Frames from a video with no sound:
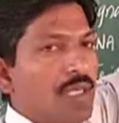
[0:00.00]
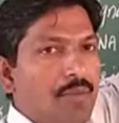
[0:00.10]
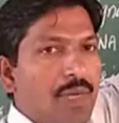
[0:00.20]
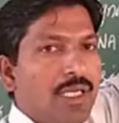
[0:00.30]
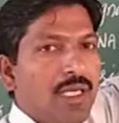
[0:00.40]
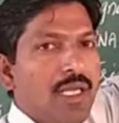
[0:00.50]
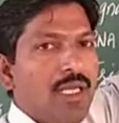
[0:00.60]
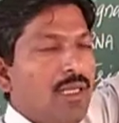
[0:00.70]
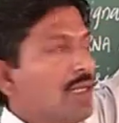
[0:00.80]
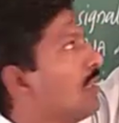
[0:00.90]
mRNA,
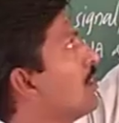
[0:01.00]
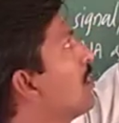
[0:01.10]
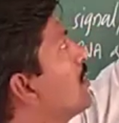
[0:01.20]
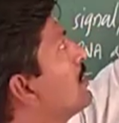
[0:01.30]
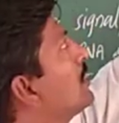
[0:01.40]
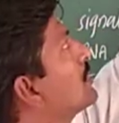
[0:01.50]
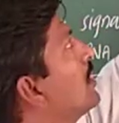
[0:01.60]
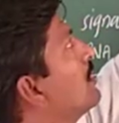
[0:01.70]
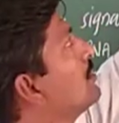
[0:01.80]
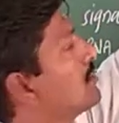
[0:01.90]
that is
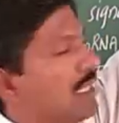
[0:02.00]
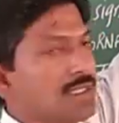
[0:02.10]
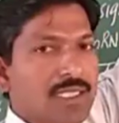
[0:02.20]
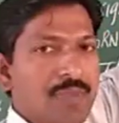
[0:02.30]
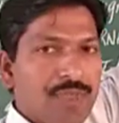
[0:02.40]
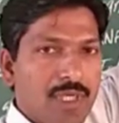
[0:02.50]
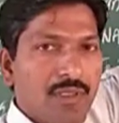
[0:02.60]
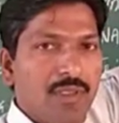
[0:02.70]
called transcription,